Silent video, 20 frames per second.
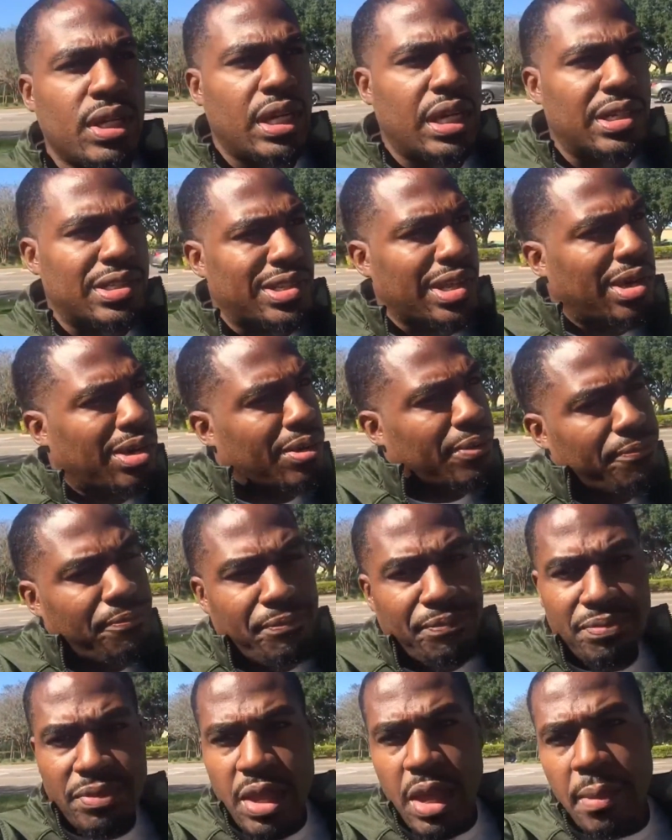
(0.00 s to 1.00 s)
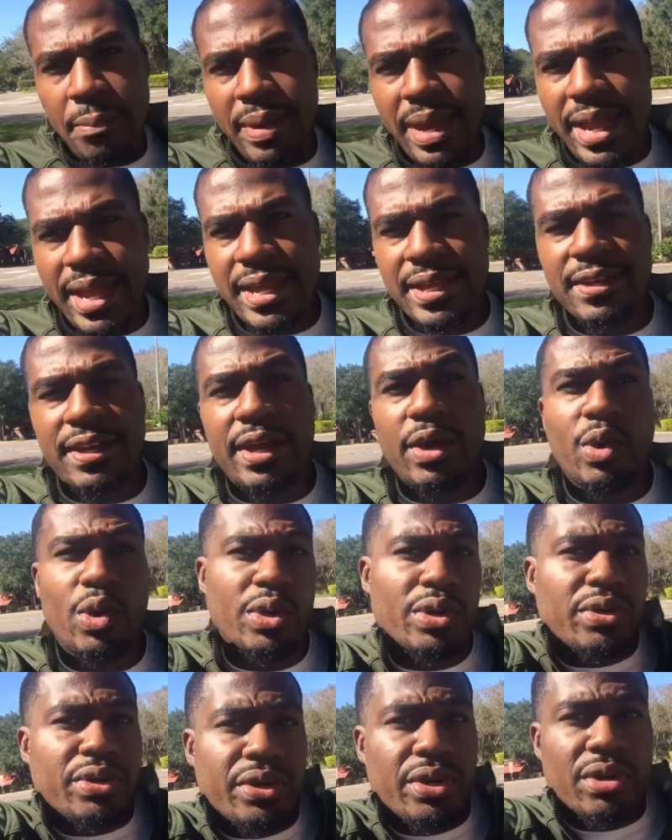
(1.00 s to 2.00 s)
So man, or
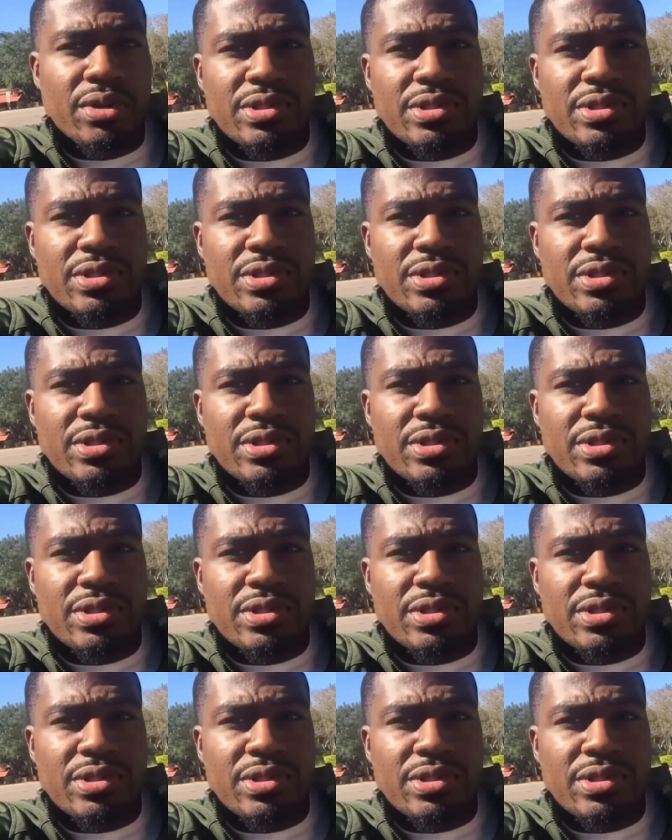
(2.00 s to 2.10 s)
you know,